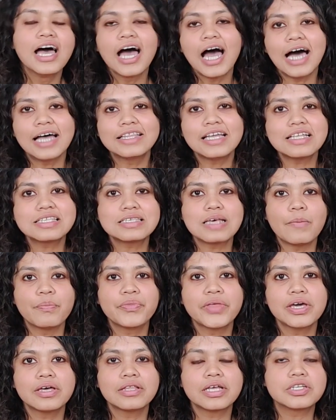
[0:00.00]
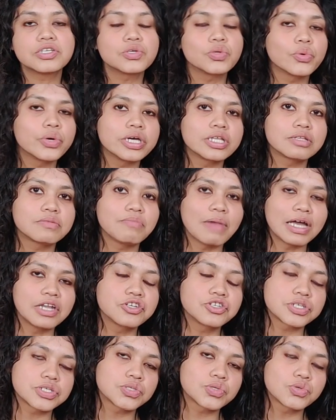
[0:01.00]
and that's something that it
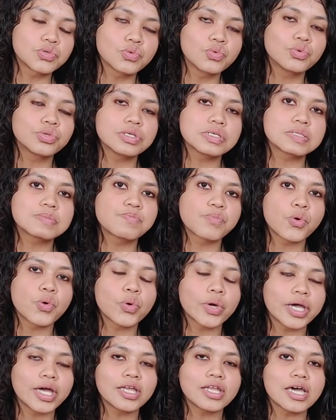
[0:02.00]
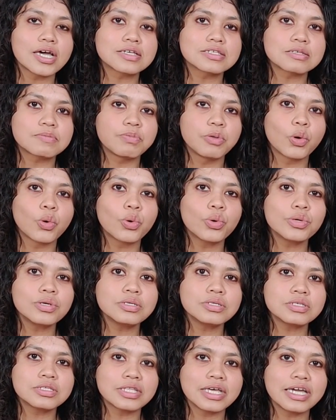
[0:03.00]
manages to do. This book, it
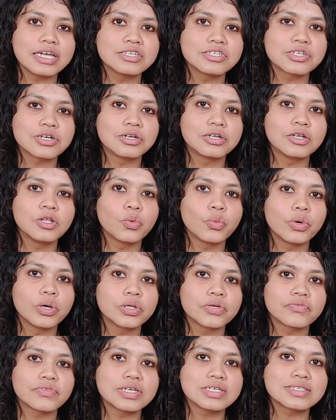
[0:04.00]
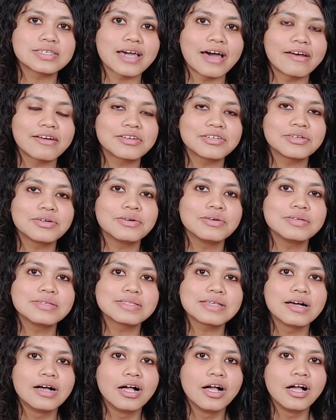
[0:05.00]
explores the internal world of these
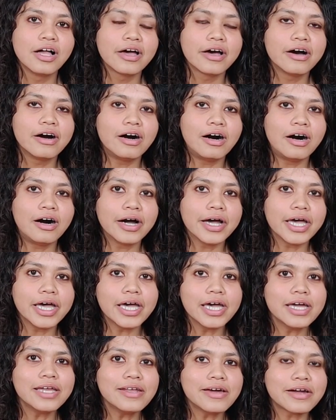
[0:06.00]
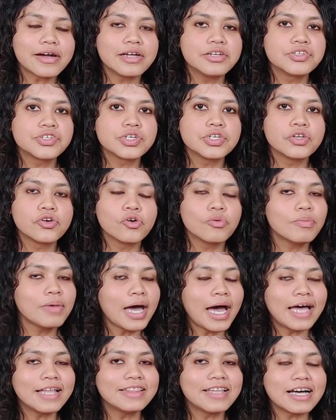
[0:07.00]
characters in a
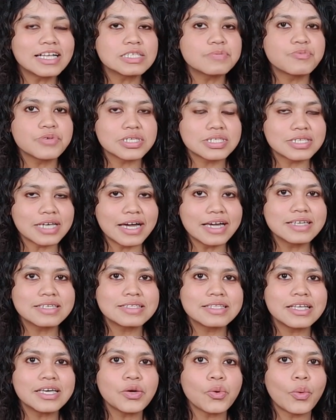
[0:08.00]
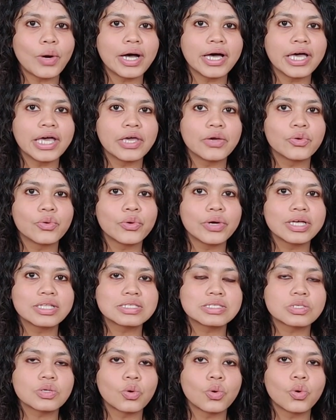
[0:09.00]
continuum, and that's precisely why
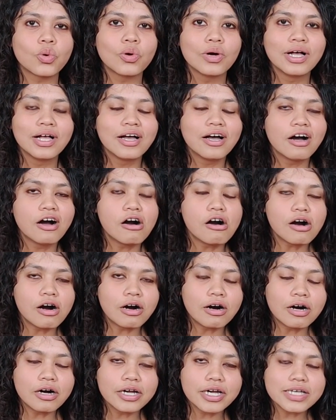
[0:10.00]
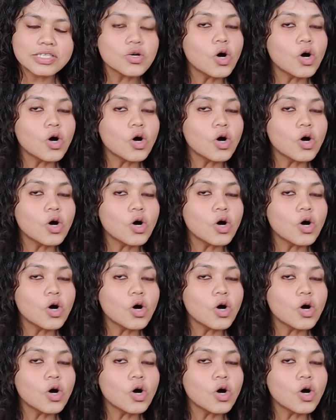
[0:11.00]
it's so it's